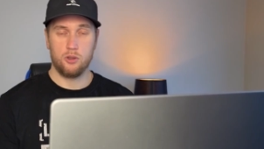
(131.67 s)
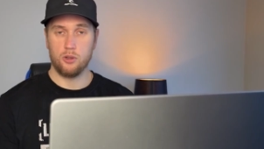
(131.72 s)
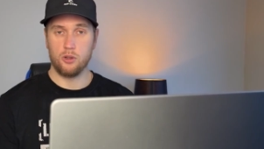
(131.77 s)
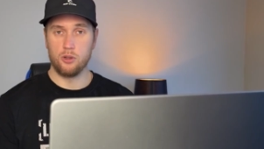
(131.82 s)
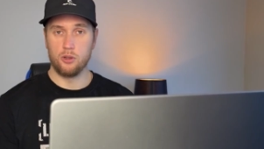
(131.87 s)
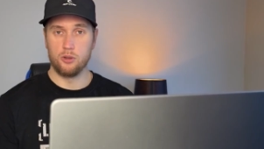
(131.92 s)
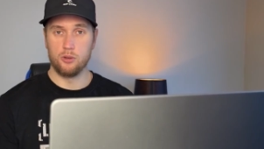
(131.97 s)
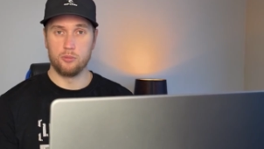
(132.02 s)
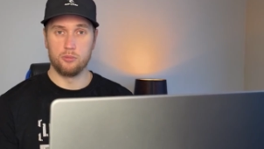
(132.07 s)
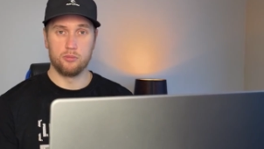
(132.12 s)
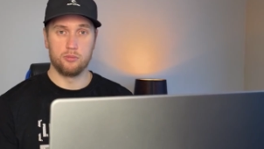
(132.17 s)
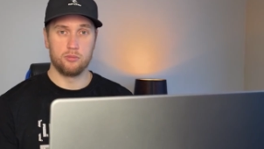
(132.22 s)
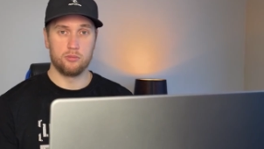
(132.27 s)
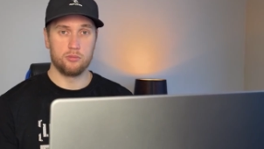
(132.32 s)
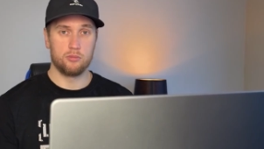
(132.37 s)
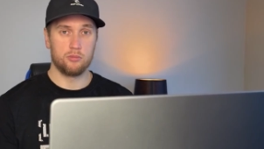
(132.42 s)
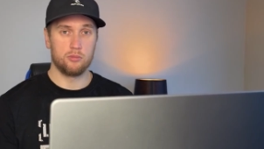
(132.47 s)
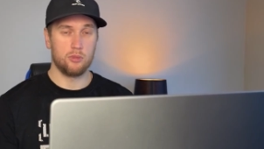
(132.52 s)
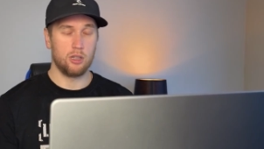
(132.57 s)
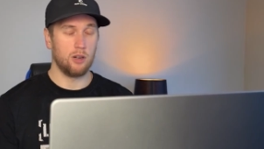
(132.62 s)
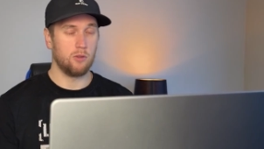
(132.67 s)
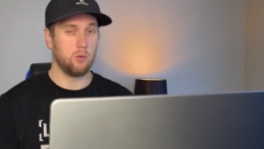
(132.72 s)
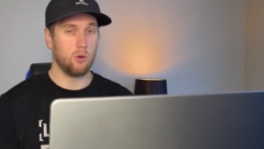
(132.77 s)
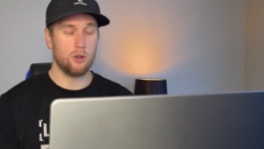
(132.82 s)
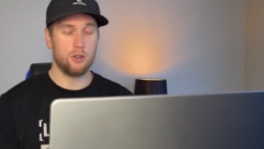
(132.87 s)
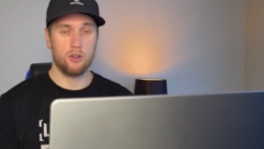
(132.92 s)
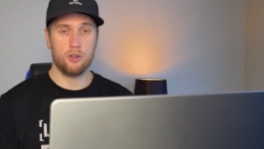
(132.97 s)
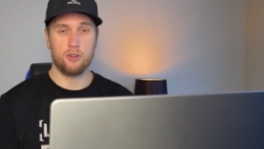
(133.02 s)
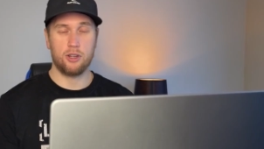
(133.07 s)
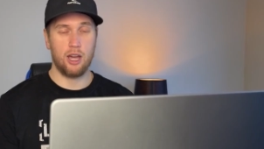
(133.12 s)
So I've
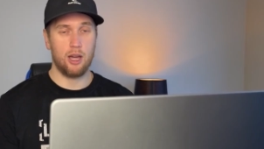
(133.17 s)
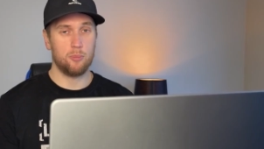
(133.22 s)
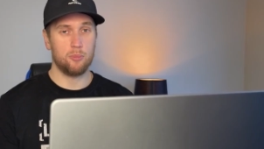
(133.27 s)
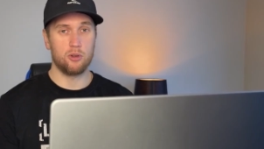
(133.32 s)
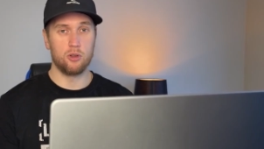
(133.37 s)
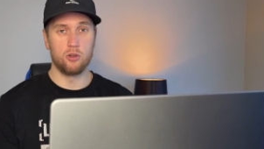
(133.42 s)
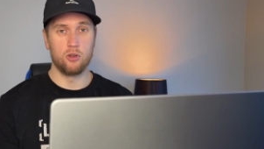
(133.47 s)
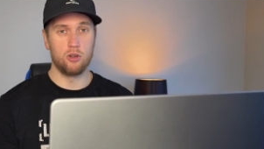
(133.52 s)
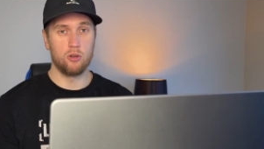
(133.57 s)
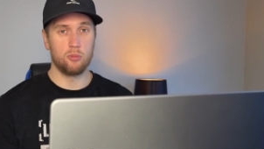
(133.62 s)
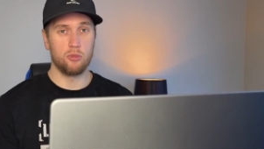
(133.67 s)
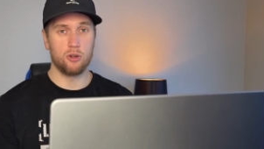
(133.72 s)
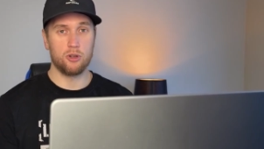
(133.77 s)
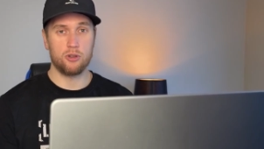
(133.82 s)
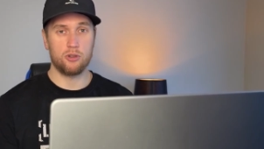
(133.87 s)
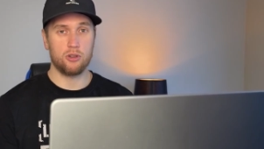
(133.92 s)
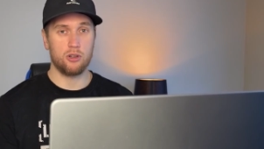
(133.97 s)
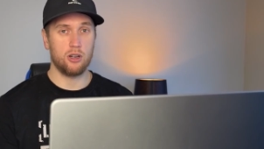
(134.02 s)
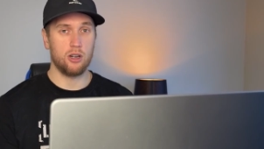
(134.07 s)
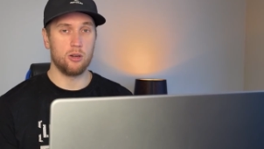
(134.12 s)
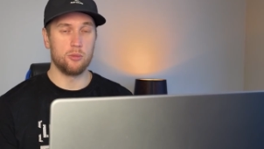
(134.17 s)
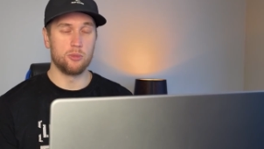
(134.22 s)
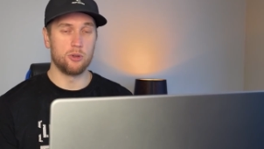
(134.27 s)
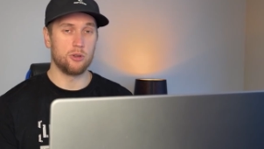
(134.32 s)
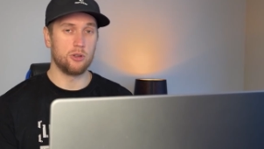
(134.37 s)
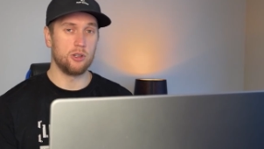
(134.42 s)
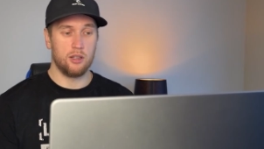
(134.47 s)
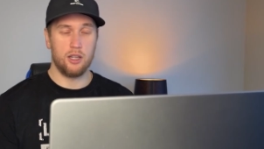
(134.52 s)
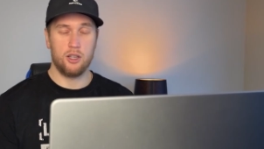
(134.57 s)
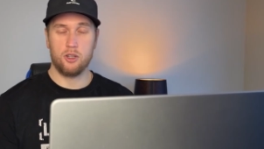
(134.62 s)
watched this happen numerous
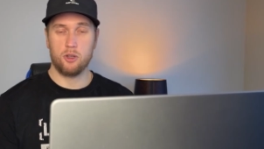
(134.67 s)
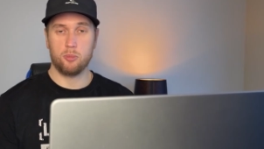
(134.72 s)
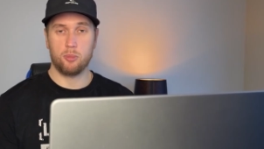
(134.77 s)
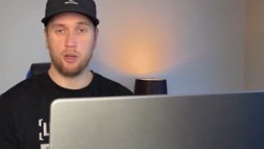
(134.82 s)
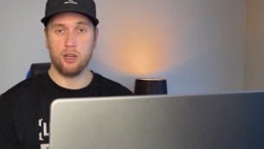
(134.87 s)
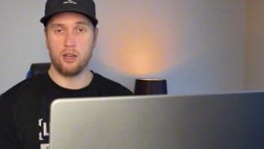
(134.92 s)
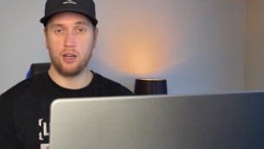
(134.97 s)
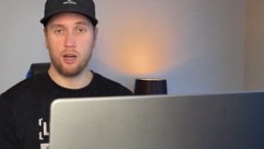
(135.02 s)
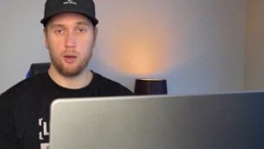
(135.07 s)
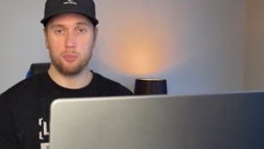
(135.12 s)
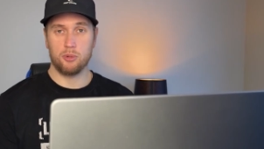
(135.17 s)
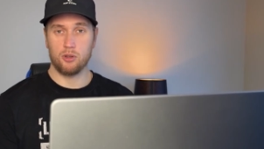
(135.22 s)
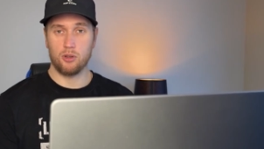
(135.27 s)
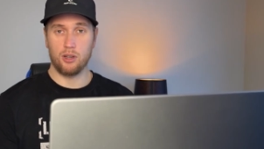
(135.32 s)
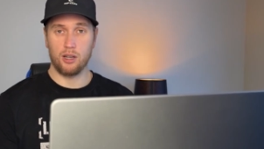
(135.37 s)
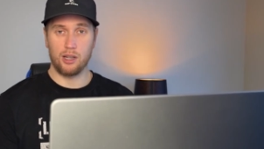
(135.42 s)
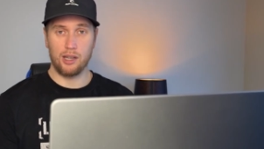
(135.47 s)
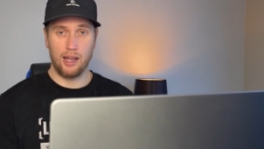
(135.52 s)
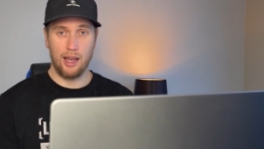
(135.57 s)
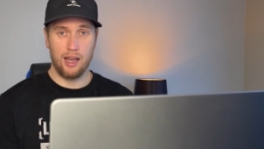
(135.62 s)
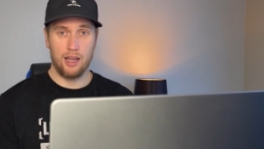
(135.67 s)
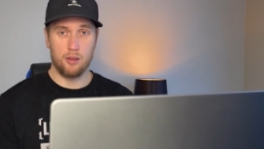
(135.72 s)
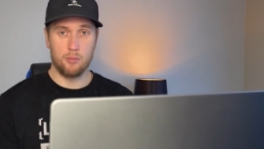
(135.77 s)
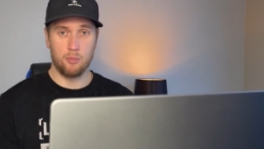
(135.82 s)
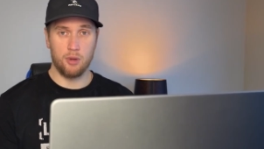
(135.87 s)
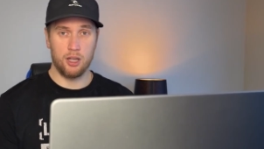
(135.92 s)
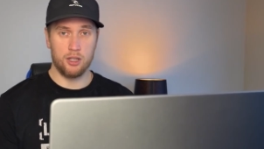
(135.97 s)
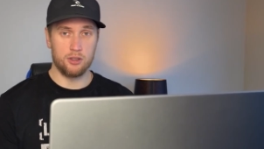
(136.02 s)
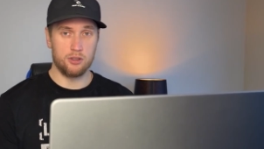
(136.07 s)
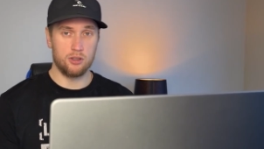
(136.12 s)
times and they spend up to like eight
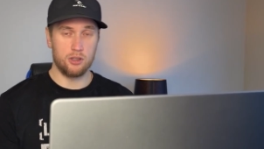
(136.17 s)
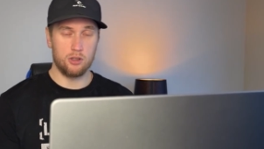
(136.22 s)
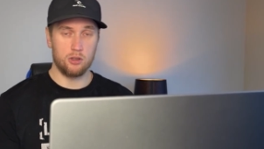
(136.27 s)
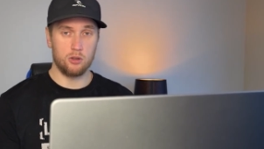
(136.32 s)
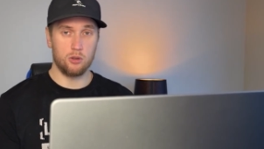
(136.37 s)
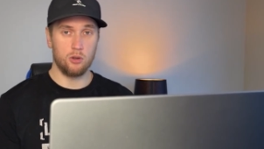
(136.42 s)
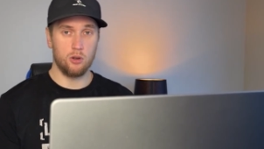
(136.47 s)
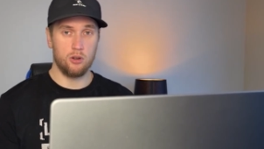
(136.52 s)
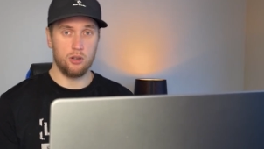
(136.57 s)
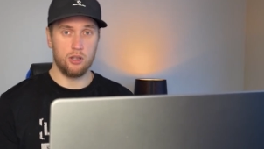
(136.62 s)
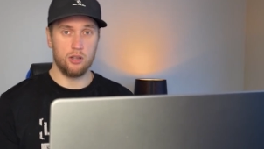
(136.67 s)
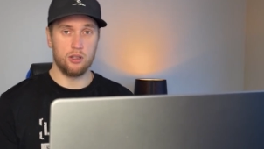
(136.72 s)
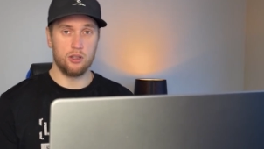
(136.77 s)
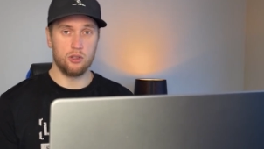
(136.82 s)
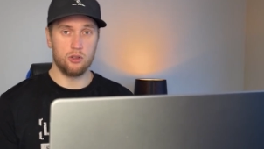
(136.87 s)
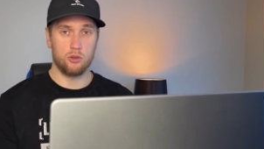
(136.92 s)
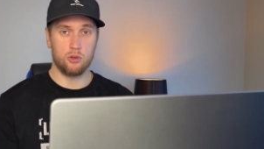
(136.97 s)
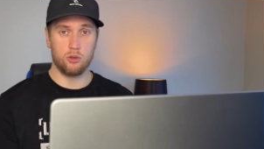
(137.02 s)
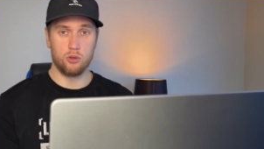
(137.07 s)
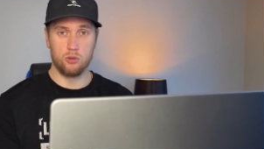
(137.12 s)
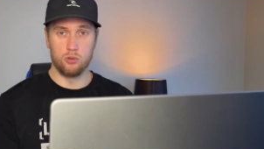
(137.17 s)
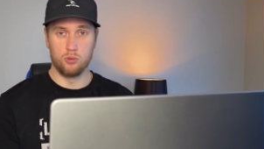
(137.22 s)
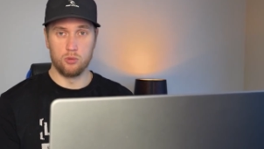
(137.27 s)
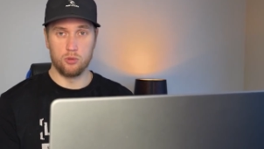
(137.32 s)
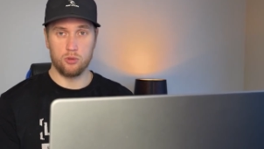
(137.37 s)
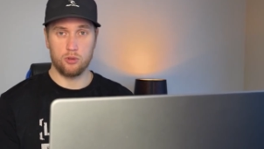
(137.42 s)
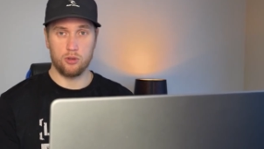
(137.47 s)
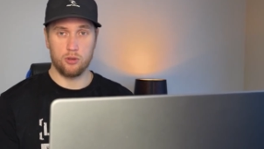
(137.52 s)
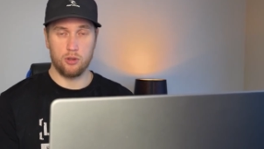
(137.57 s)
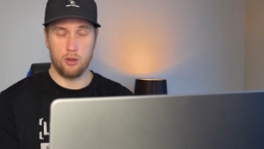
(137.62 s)
months just learning these
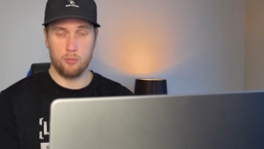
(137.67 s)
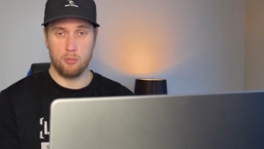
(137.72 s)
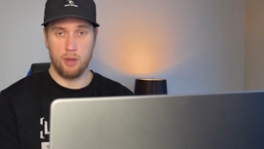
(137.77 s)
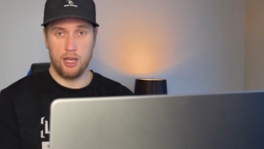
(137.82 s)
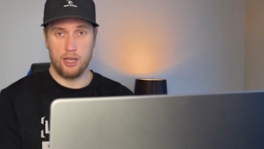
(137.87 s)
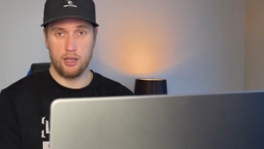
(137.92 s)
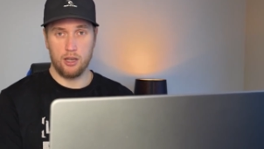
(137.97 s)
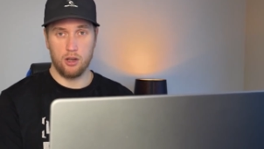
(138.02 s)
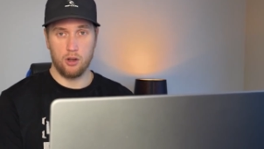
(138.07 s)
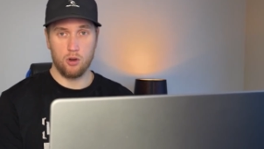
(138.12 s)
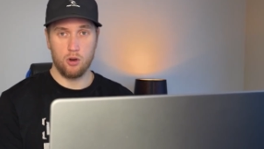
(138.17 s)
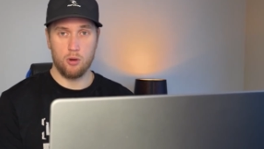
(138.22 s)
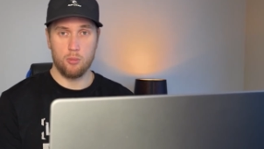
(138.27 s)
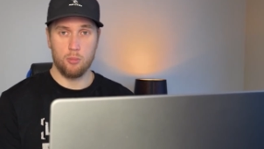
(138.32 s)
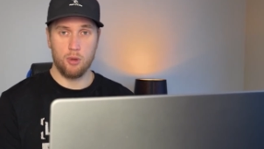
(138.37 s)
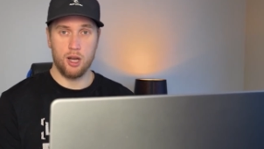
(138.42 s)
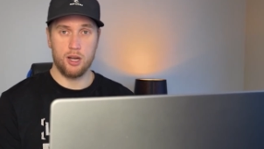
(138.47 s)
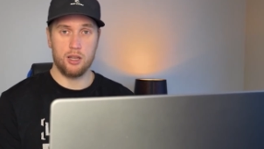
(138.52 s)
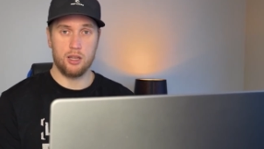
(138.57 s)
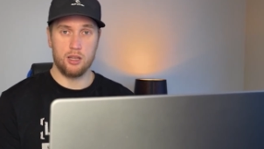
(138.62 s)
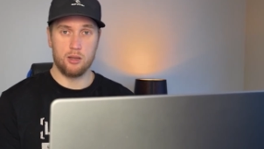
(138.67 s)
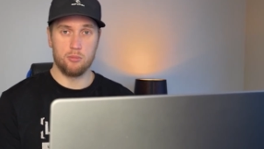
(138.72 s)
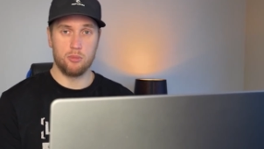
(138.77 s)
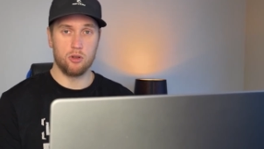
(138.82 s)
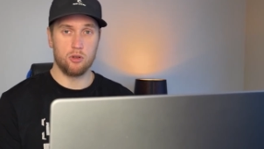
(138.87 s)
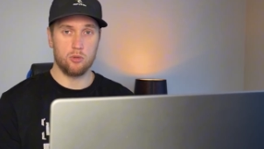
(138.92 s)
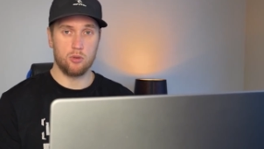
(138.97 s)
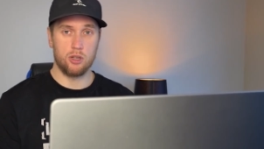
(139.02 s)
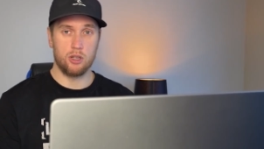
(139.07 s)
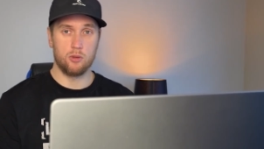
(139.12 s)
tools and making no money in
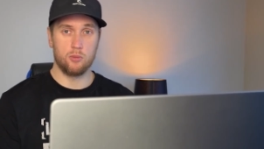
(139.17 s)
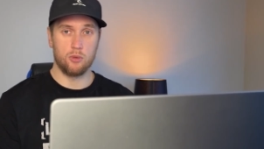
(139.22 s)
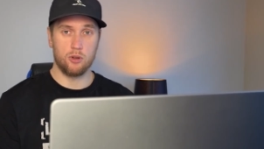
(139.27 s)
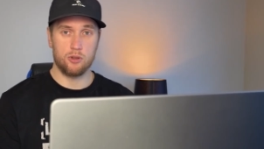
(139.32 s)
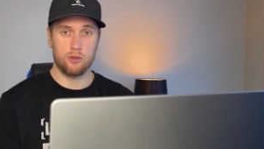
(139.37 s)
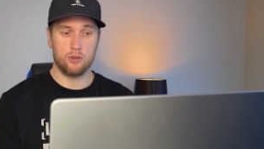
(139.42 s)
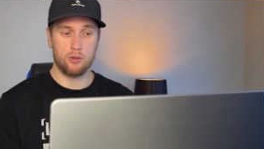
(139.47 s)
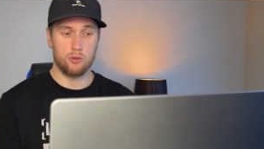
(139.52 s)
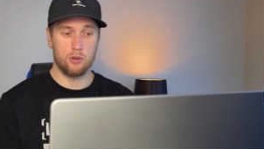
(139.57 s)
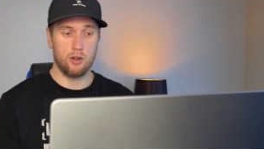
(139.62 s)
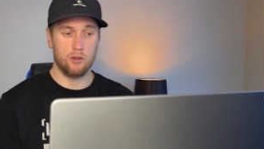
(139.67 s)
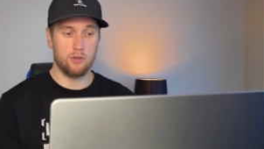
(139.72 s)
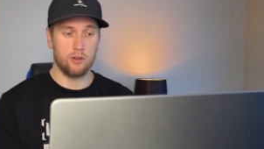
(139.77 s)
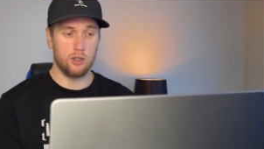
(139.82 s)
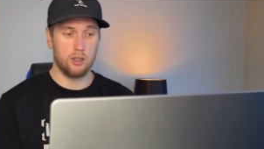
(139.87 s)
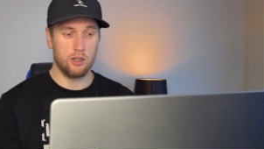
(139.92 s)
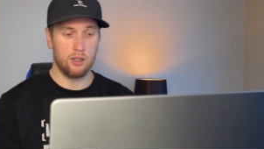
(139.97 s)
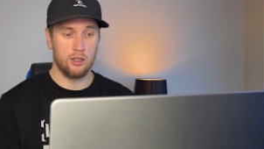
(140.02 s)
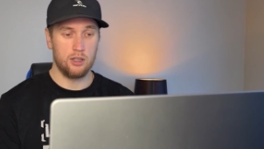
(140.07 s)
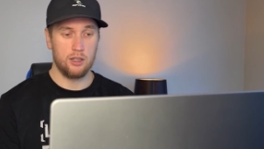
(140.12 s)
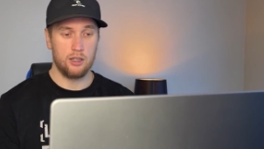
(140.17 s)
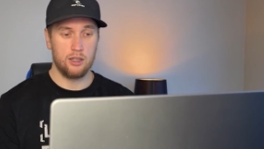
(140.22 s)
between whatsoever